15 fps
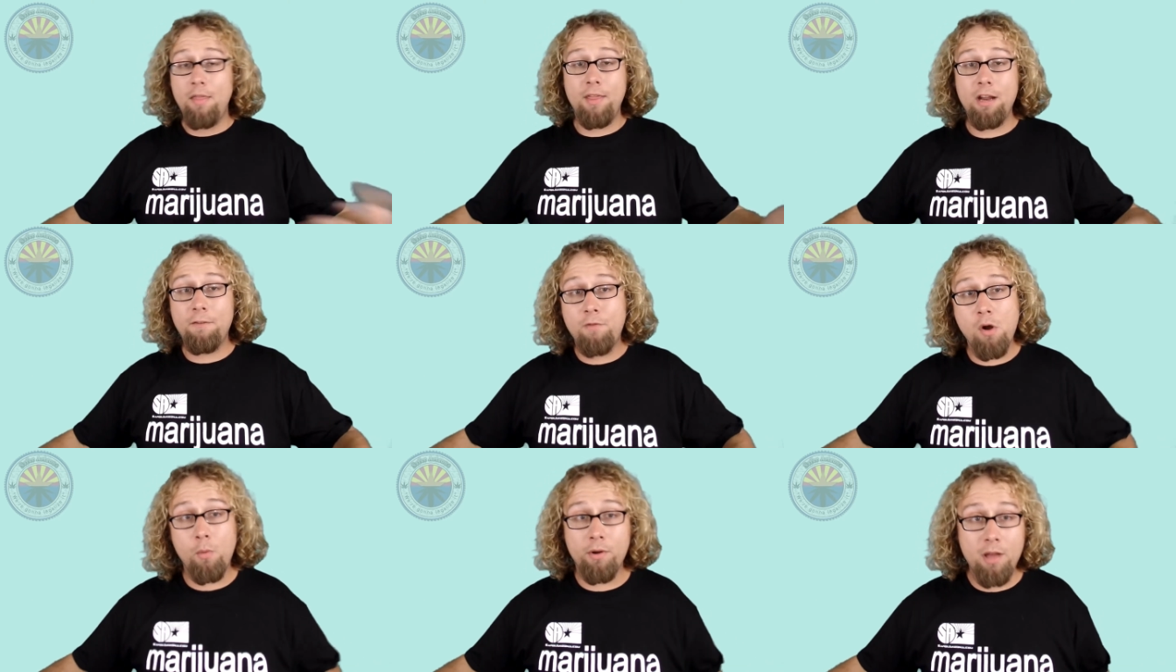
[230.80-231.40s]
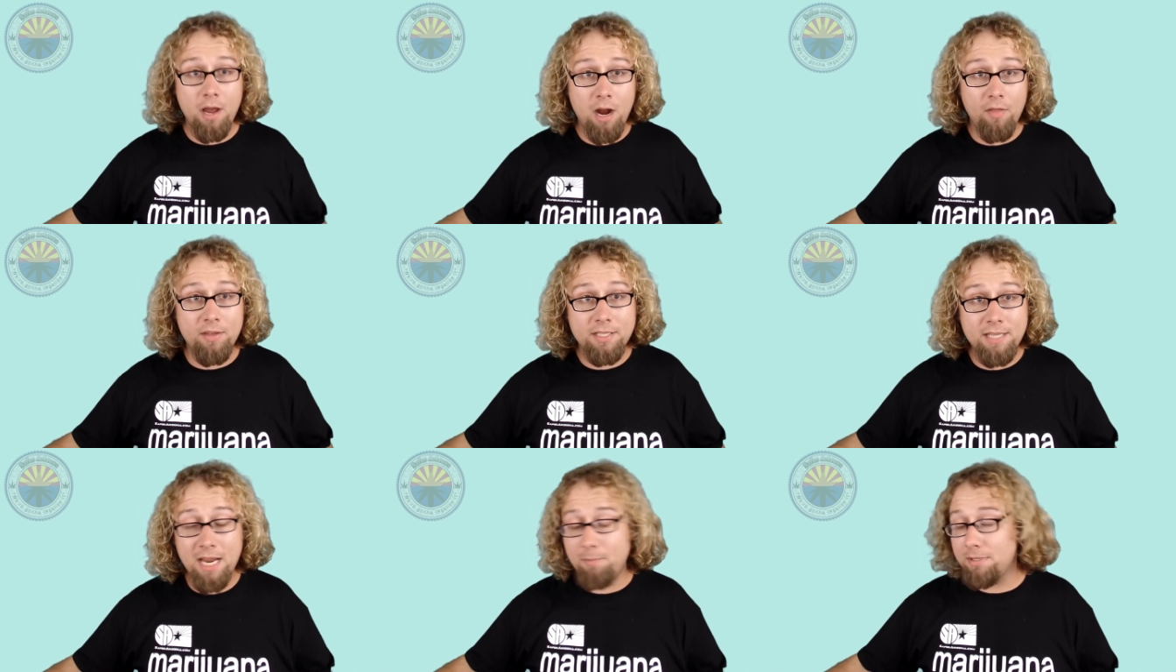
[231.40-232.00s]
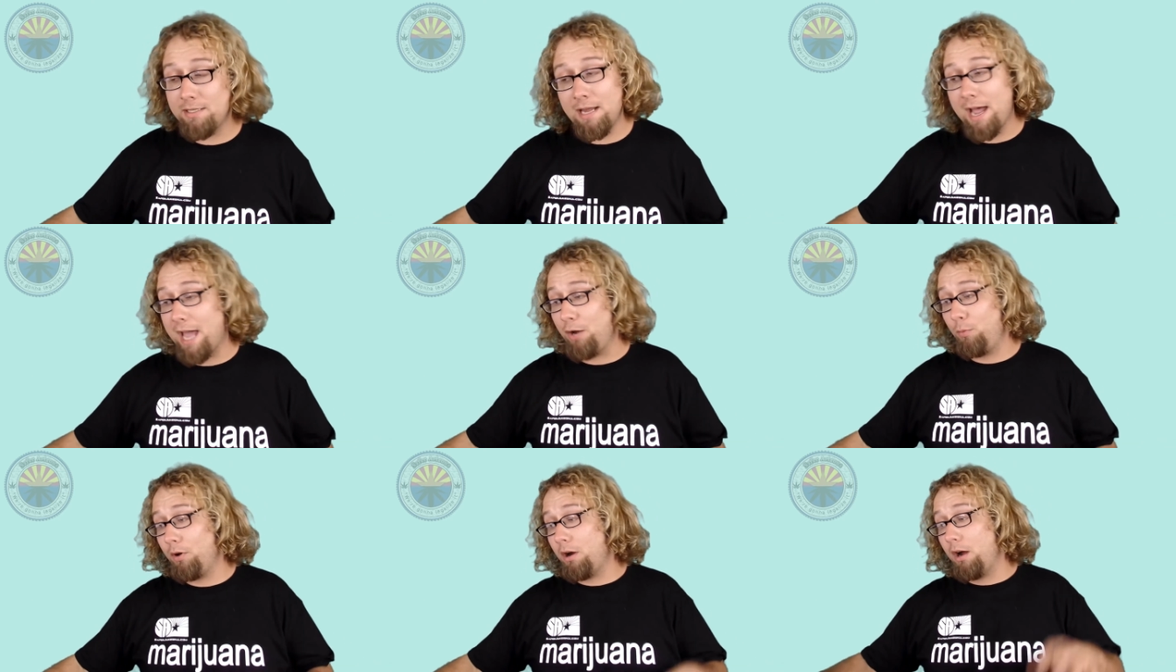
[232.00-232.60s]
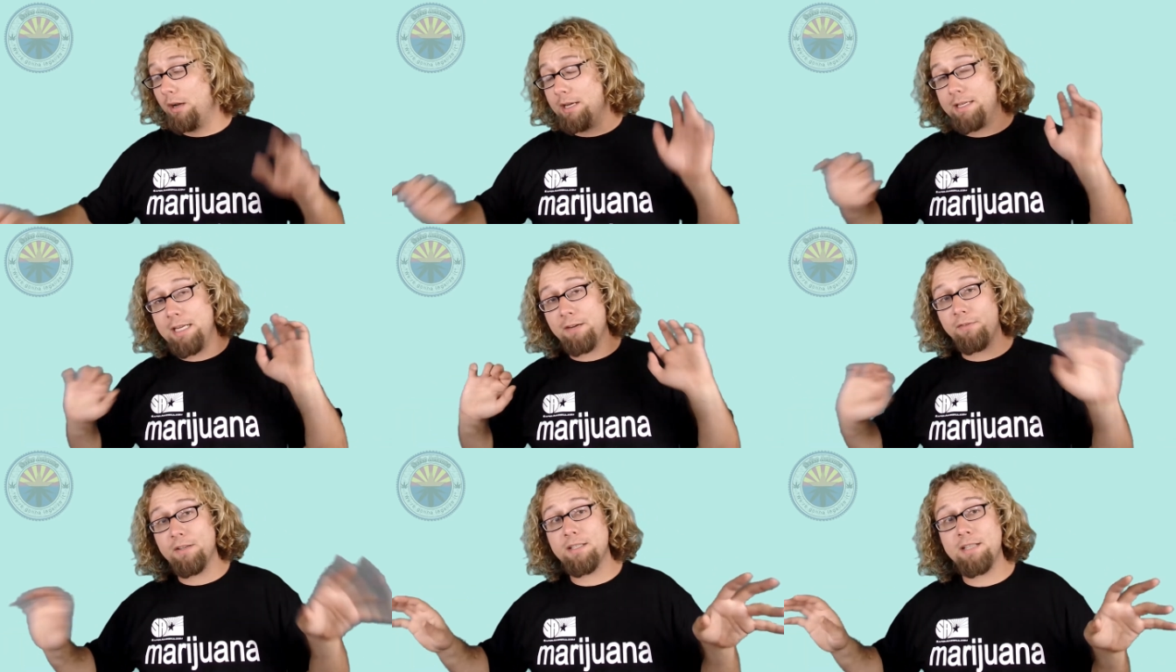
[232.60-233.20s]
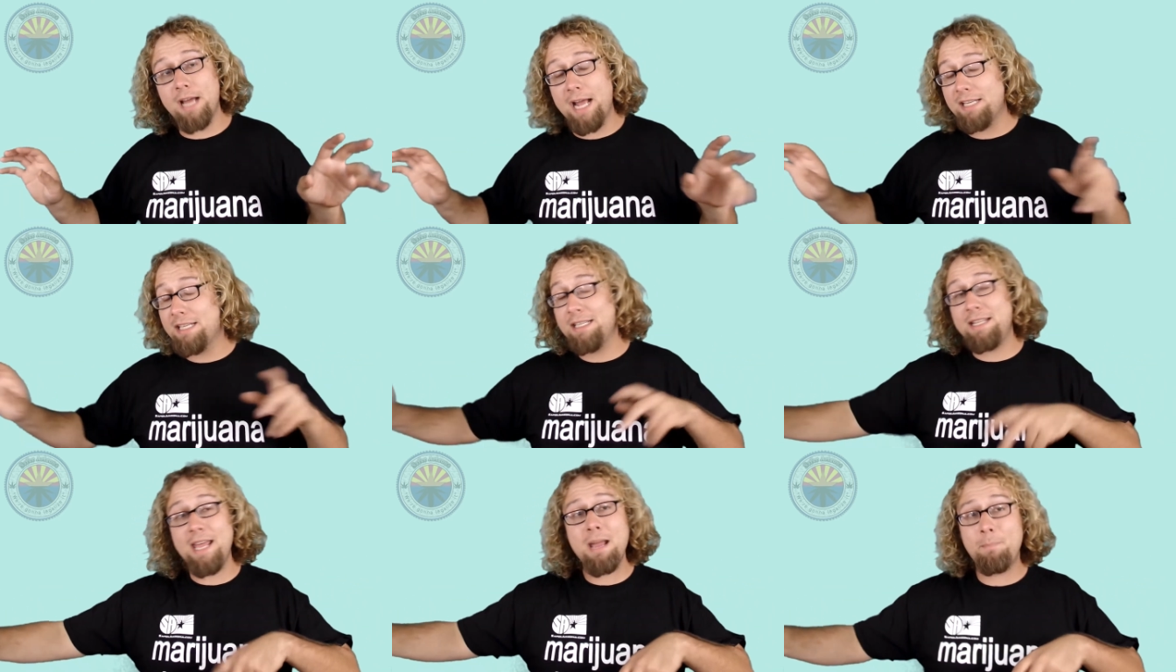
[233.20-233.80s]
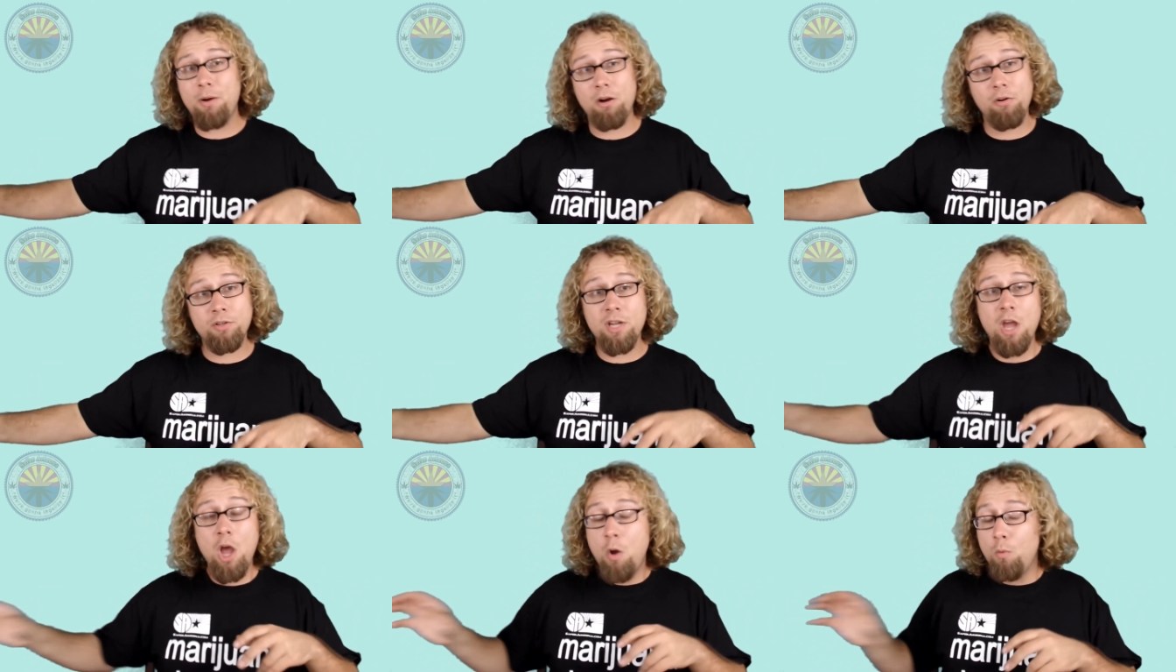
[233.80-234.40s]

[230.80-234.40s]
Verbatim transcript: Therefore, we're not on the same side. We're on different sides because they oppose